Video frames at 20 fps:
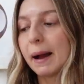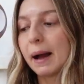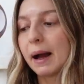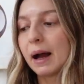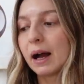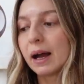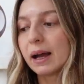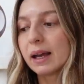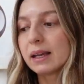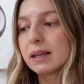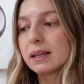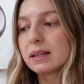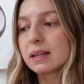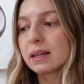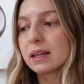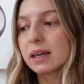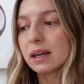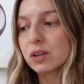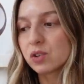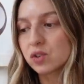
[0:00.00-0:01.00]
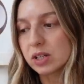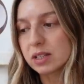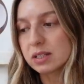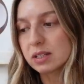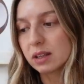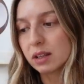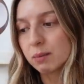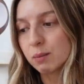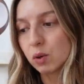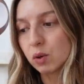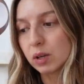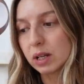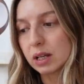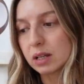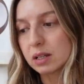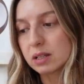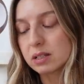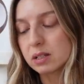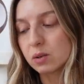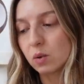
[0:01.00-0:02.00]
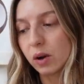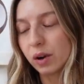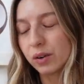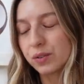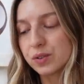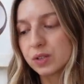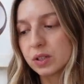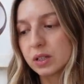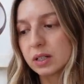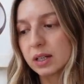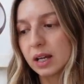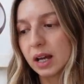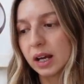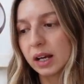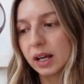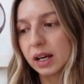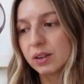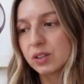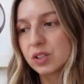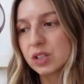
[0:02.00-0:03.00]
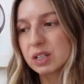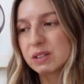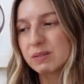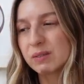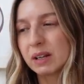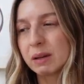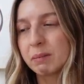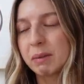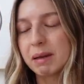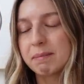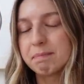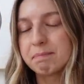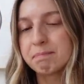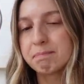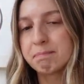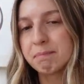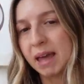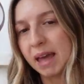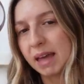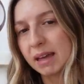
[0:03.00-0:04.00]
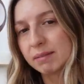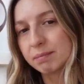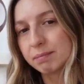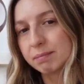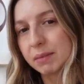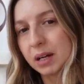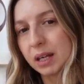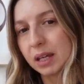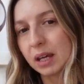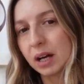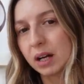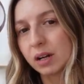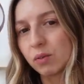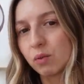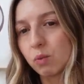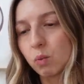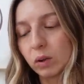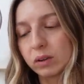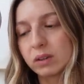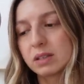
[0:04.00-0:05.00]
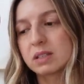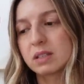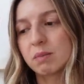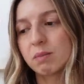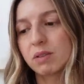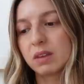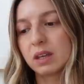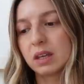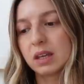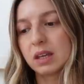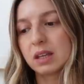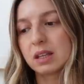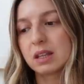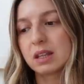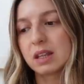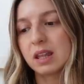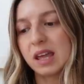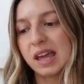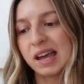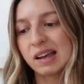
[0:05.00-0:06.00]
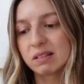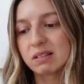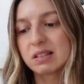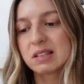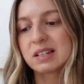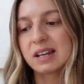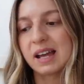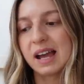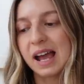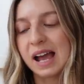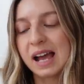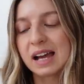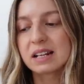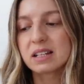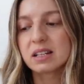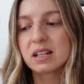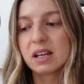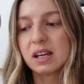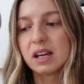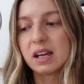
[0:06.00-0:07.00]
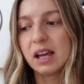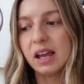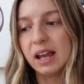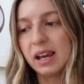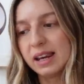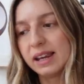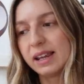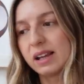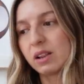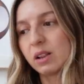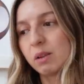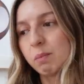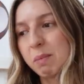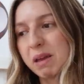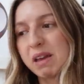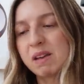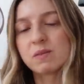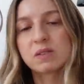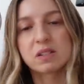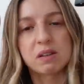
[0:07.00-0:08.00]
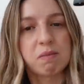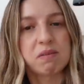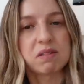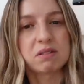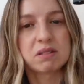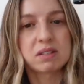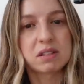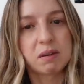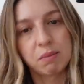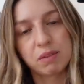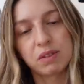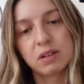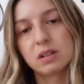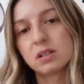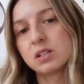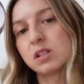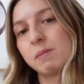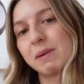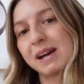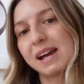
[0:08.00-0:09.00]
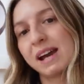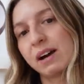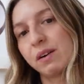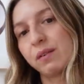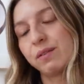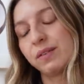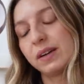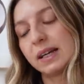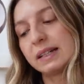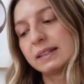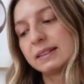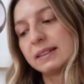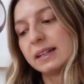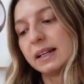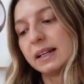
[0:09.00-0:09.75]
I get dressed in the mornings quite often and I just feel a bit meh. I kind of want something else to add a little bit of something to my outfit.